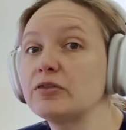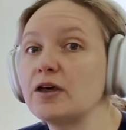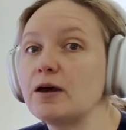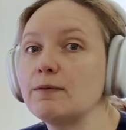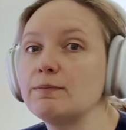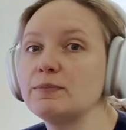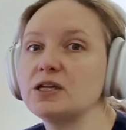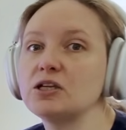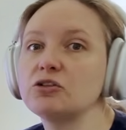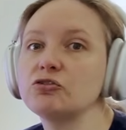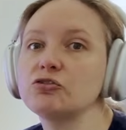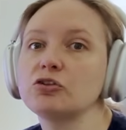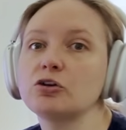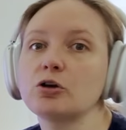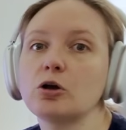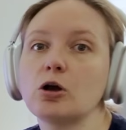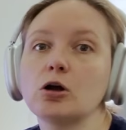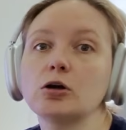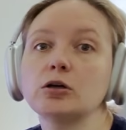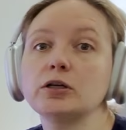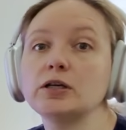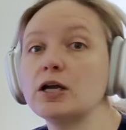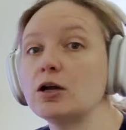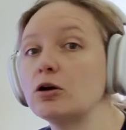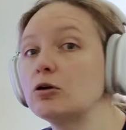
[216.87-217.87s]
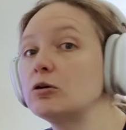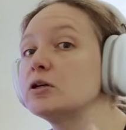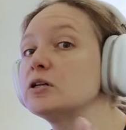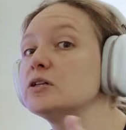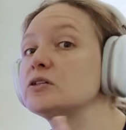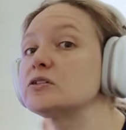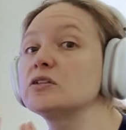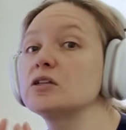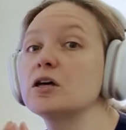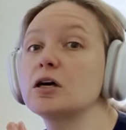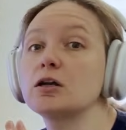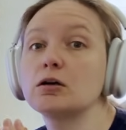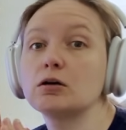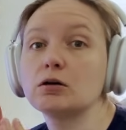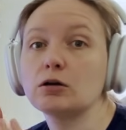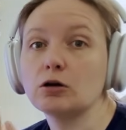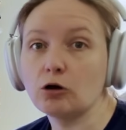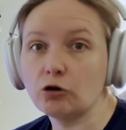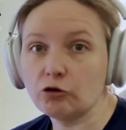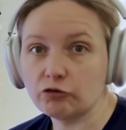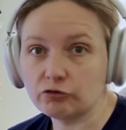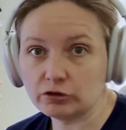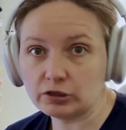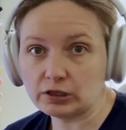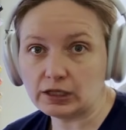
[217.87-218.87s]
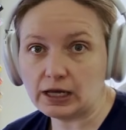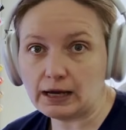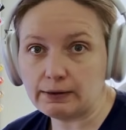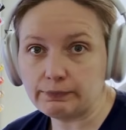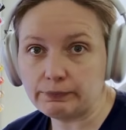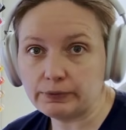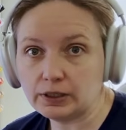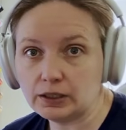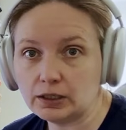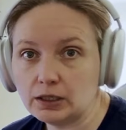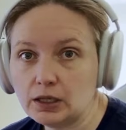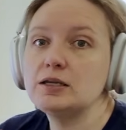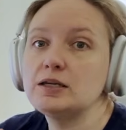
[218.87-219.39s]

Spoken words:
That means there aren't areas that are overlapping.